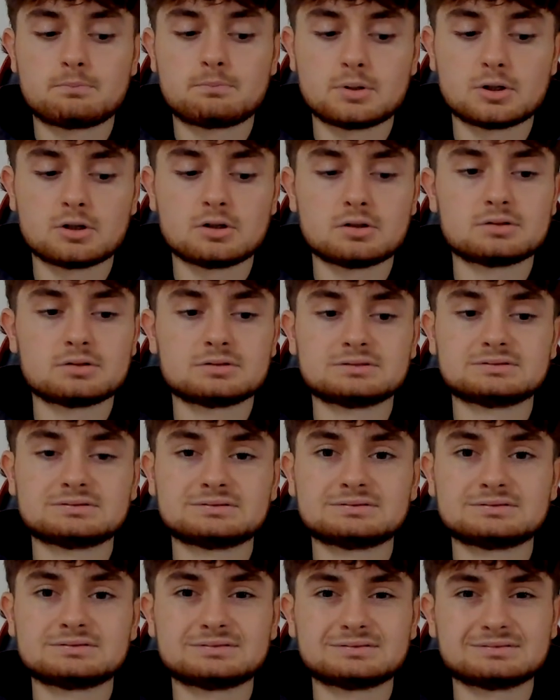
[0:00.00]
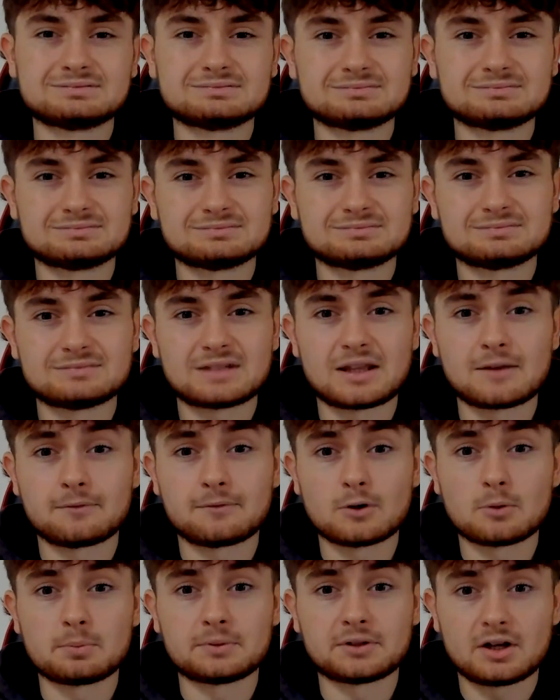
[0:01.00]
But if
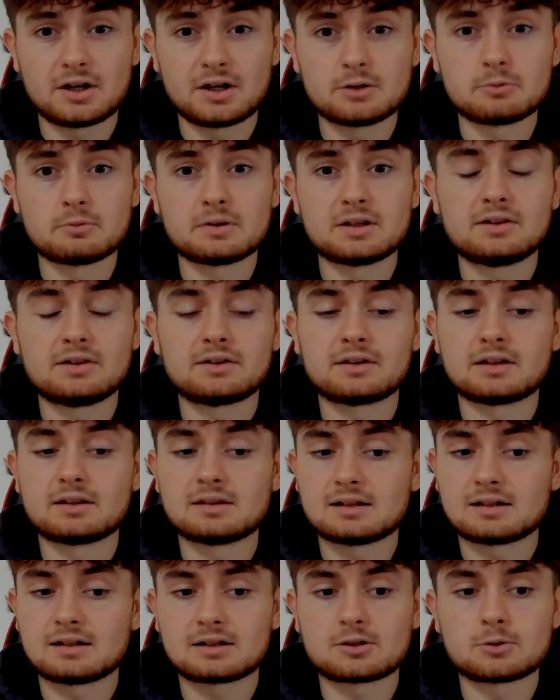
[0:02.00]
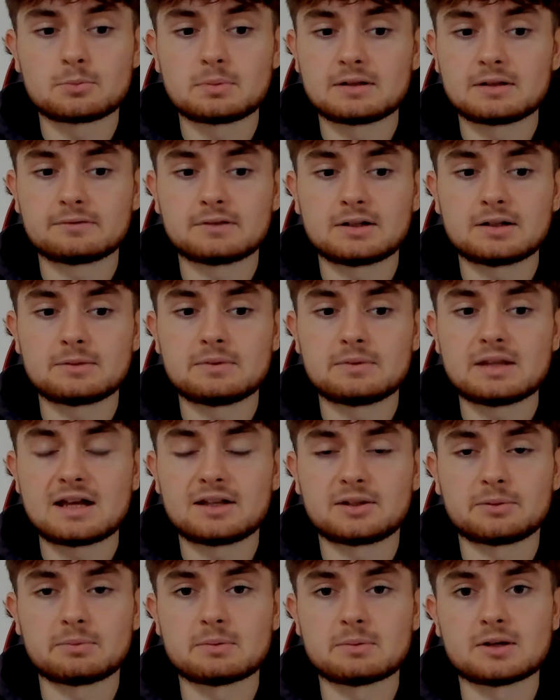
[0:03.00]
Opetai wins, then that could be a fight
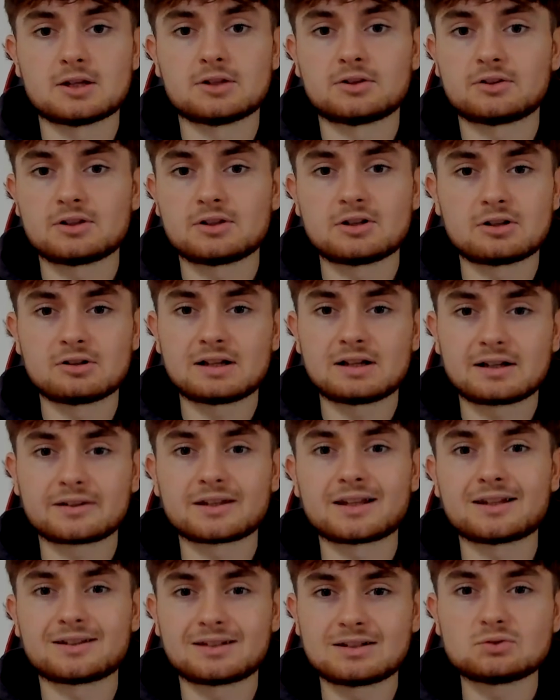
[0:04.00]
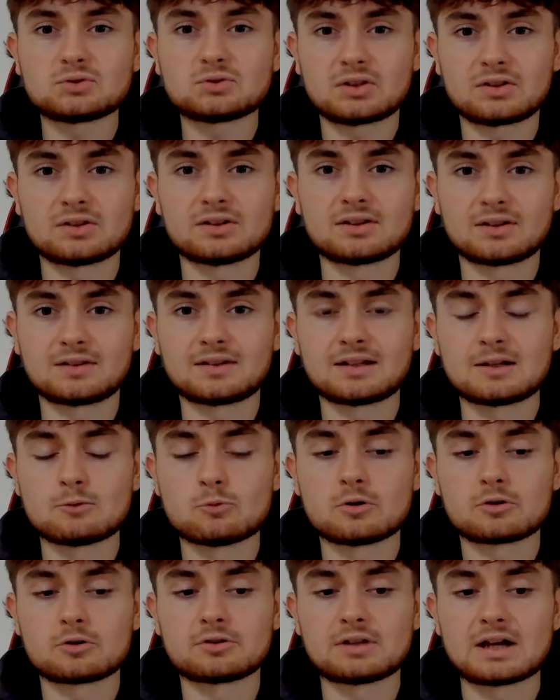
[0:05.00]
there to be made. So, you know, like I say, it's interesting to see
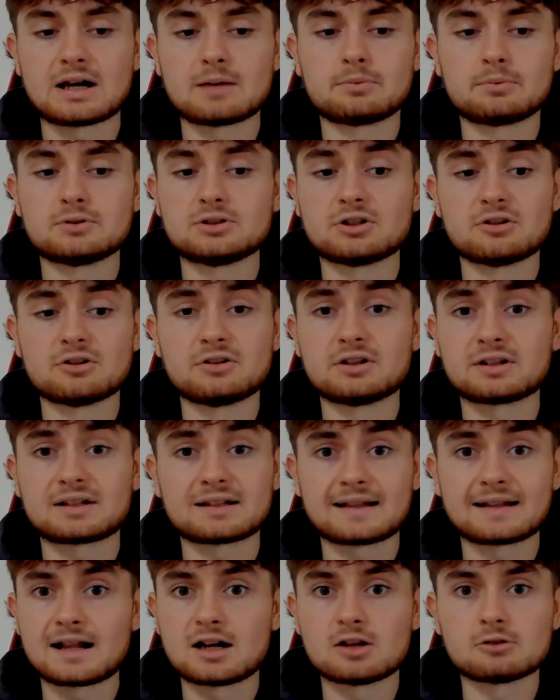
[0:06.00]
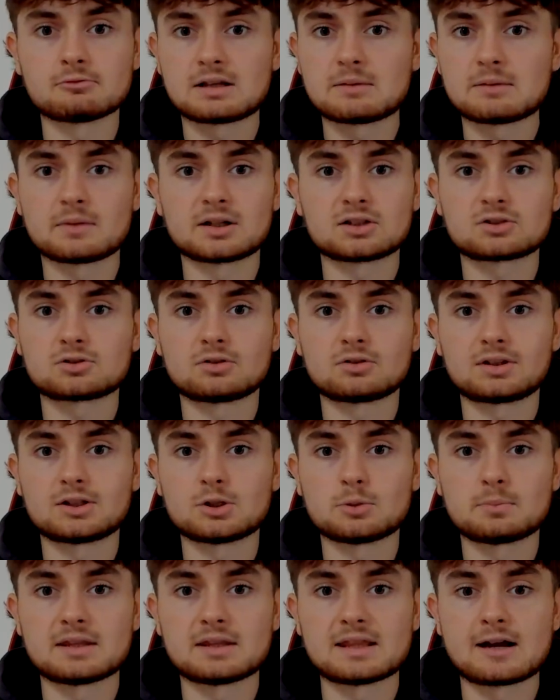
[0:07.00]
what could happen. You know, the Canelo rematch could
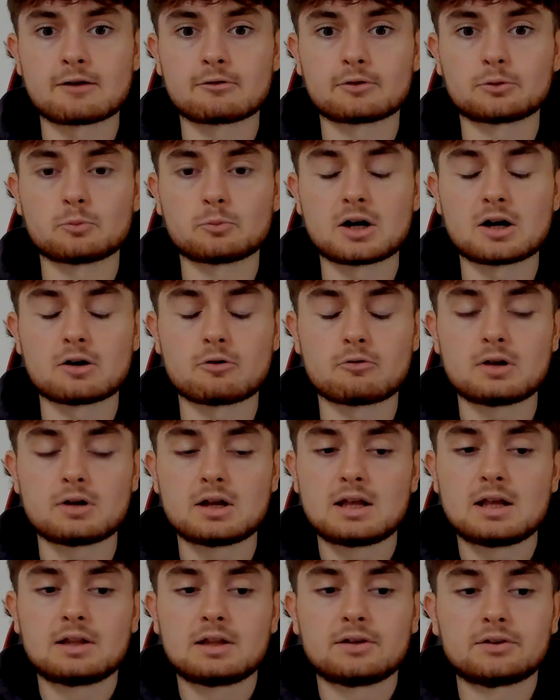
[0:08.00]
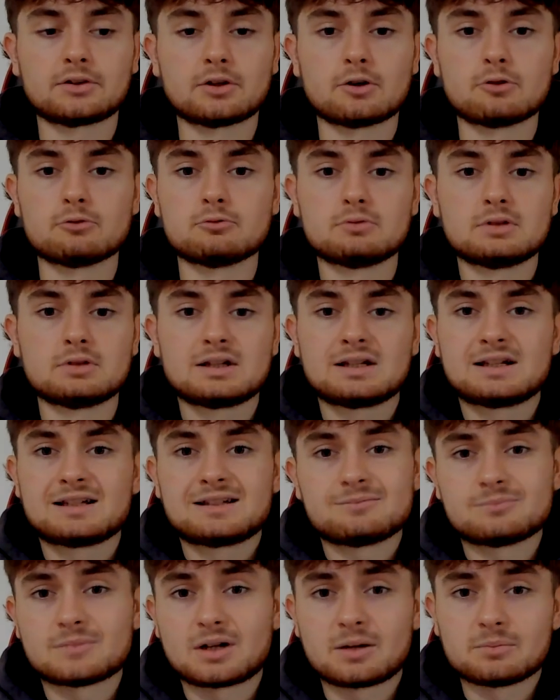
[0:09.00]
still be there as well. So
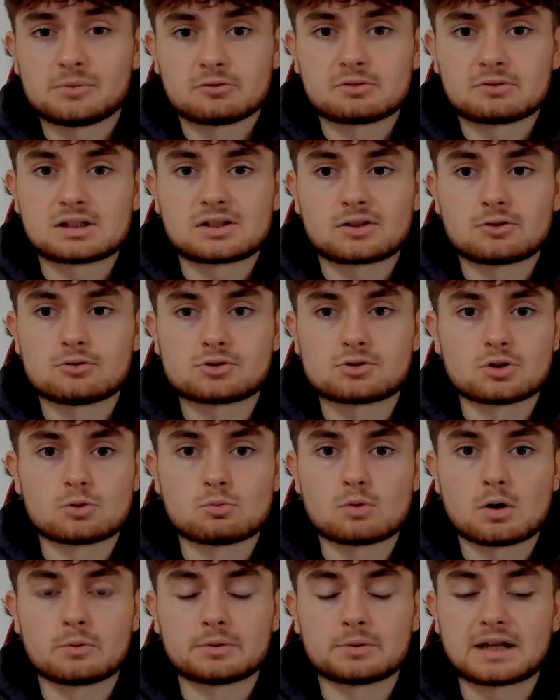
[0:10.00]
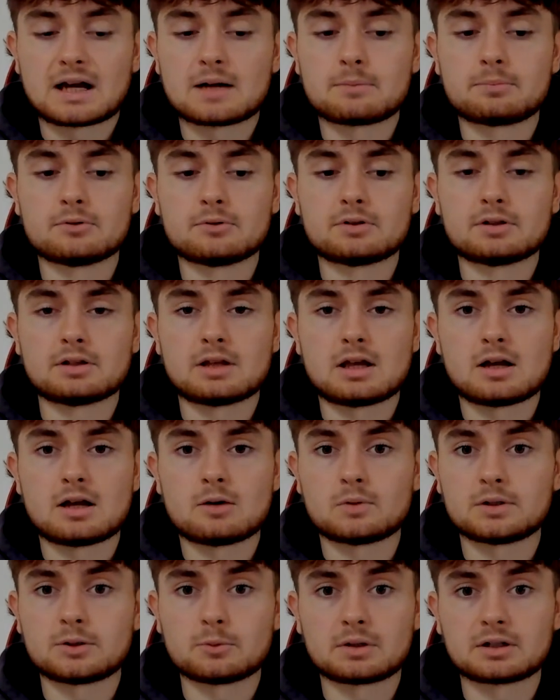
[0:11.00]
I'm not really too sure what would happen
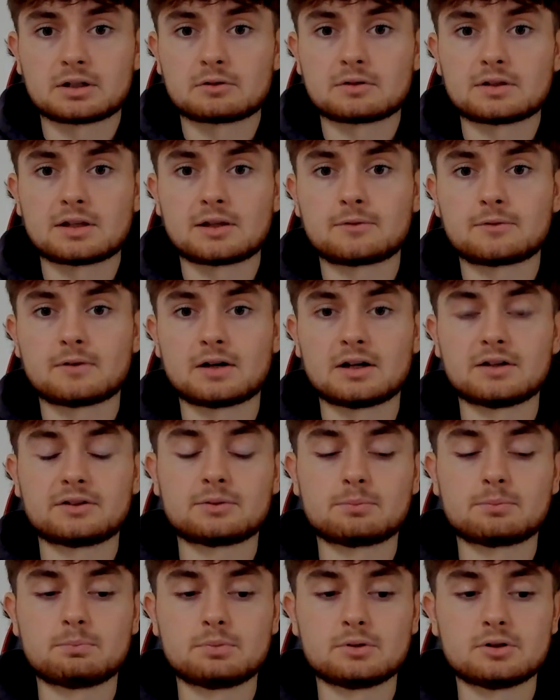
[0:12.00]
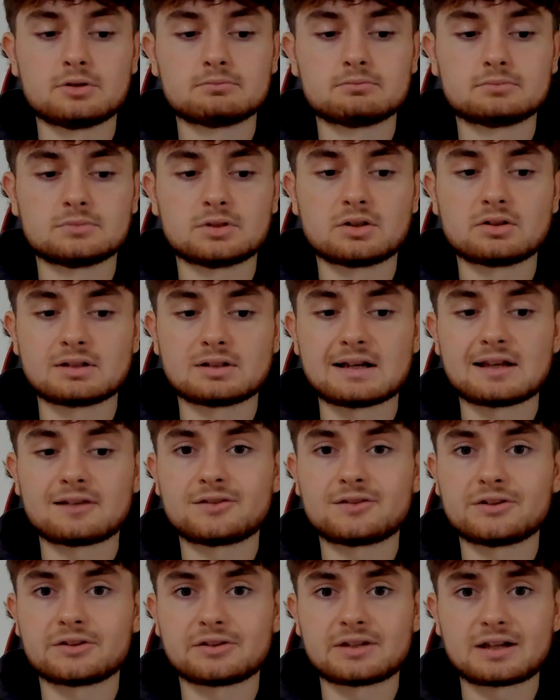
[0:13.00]
with the winner of this fight. But
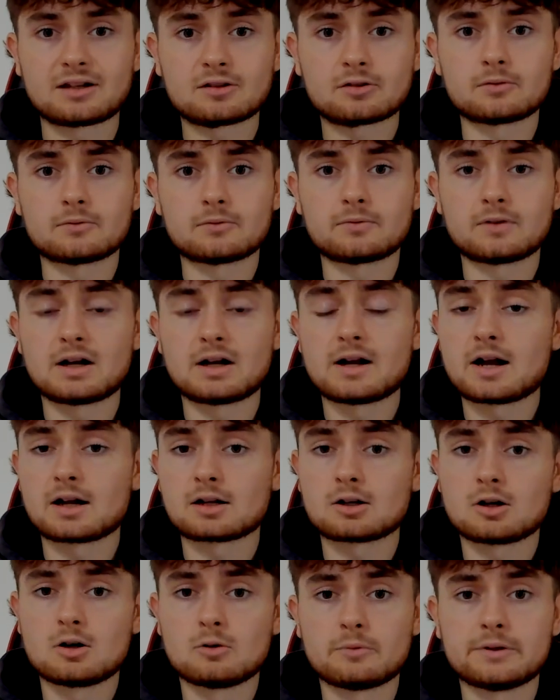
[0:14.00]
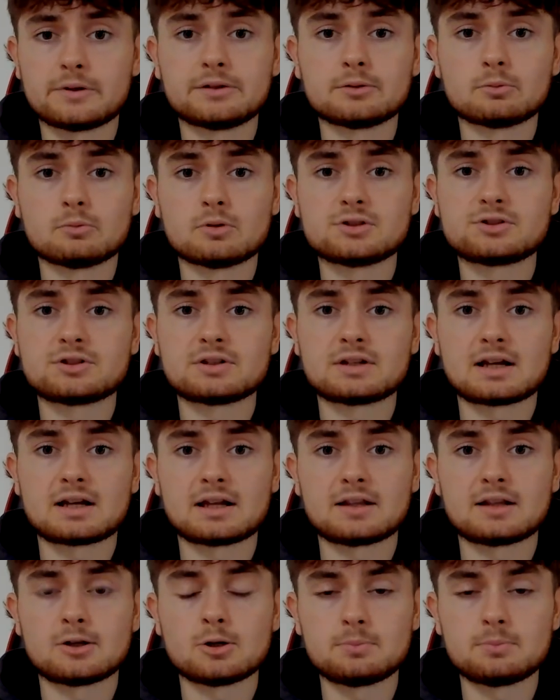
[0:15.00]
nonetheless, it's an excellent fight. I can't wait to watch it.
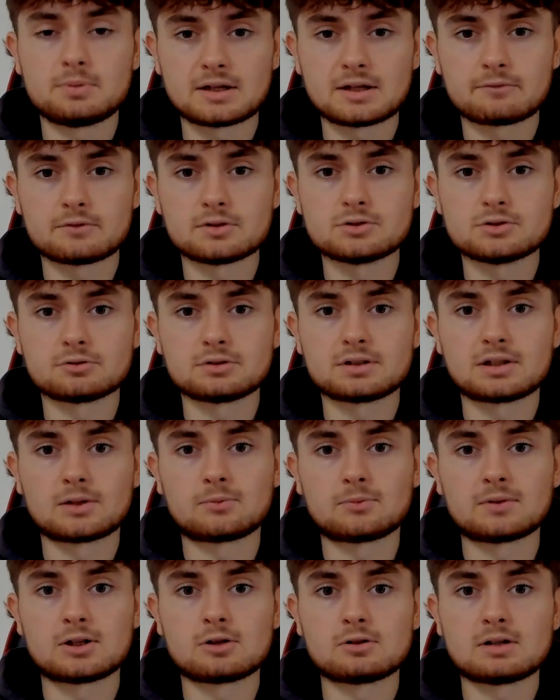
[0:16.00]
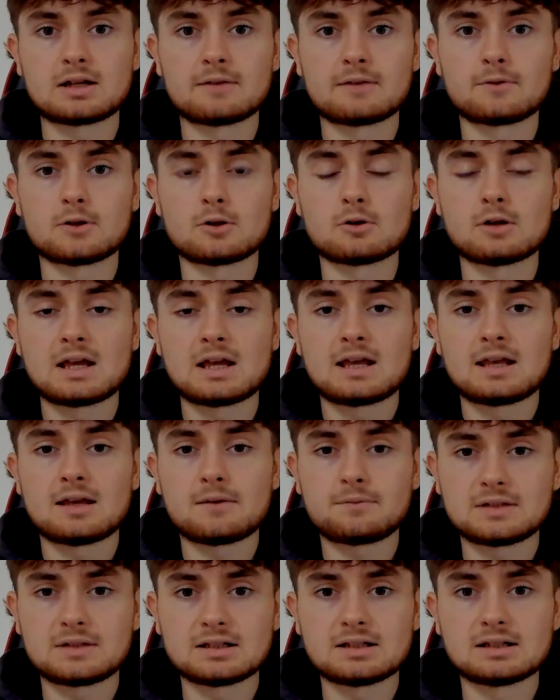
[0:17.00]
And I hope you have enjoyed this video. Like, if
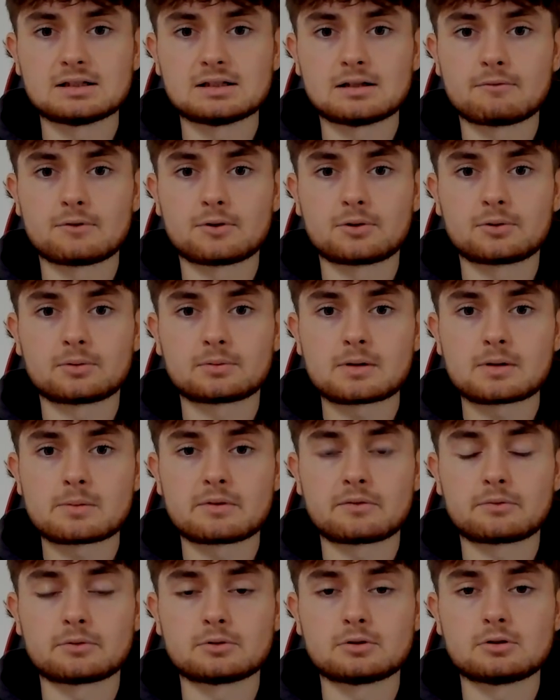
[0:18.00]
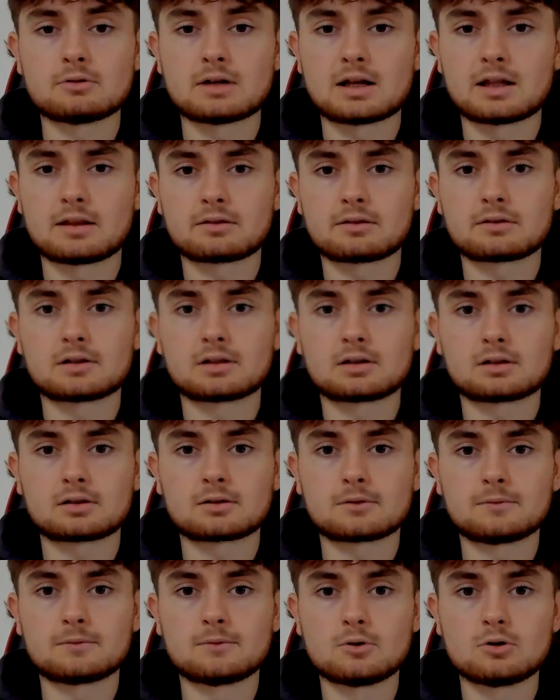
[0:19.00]
you did, leave a like, subscribe if you're new. And
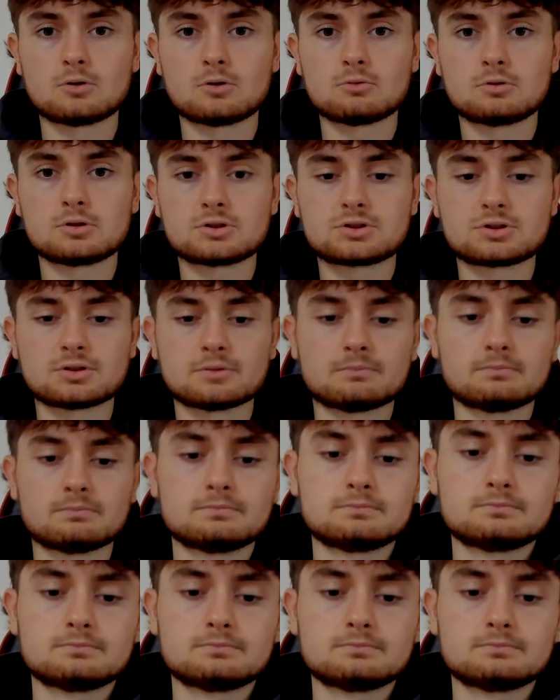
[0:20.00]
thanks for watching.